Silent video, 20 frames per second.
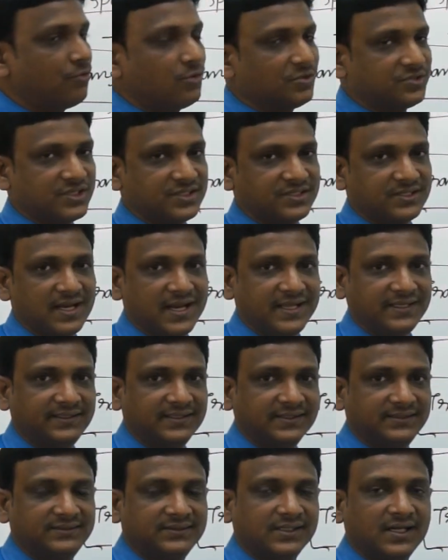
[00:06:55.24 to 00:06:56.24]
forces like
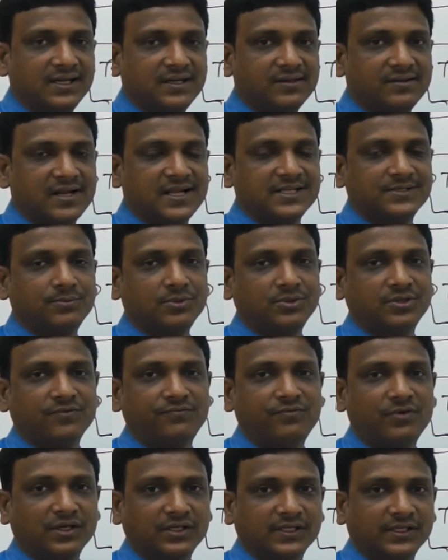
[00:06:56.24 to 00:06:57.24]
this transport
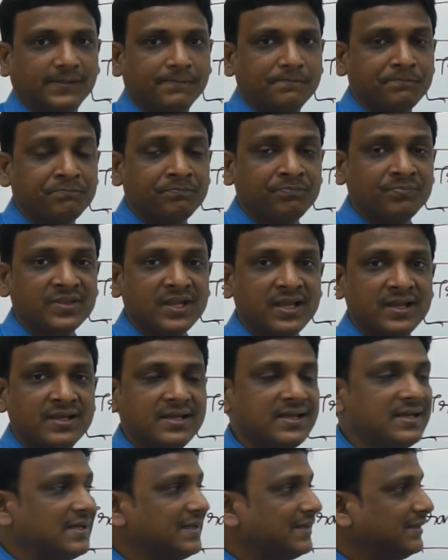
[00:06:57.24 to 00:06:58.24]
of water
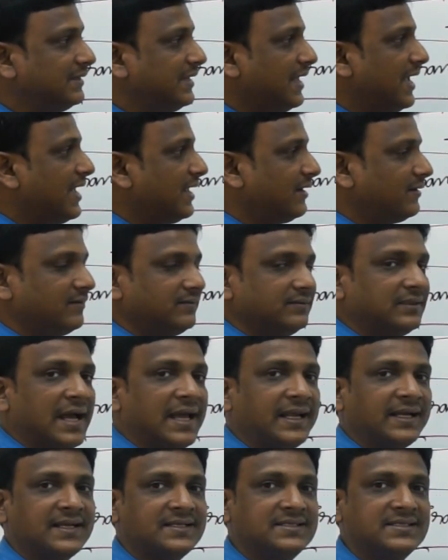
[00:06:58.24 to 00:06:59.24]
there the
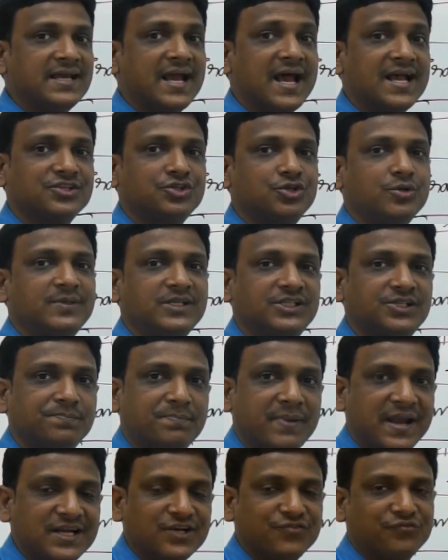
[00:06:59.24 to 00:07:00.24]
energy has to be
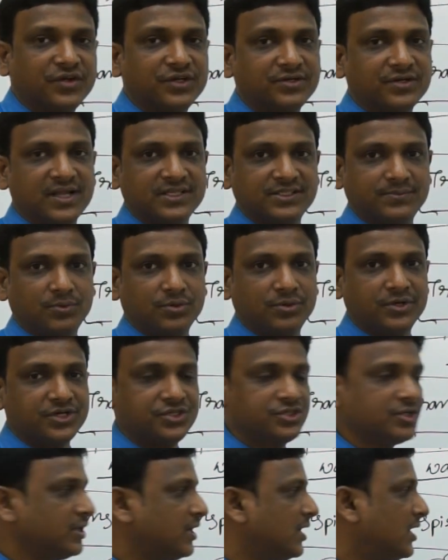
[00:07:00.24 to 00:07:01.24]
spent for
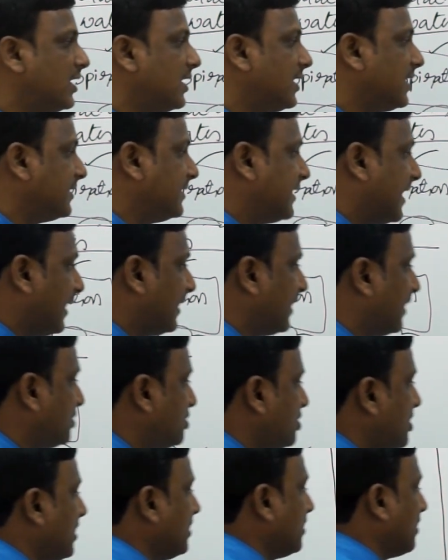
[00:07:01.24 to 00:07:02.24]
transportation the
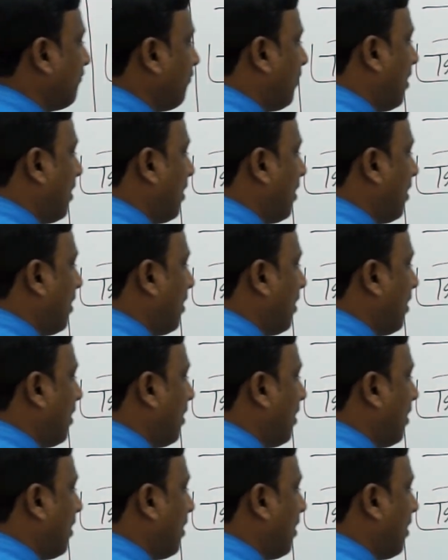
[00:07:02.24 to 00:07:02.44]
energy in the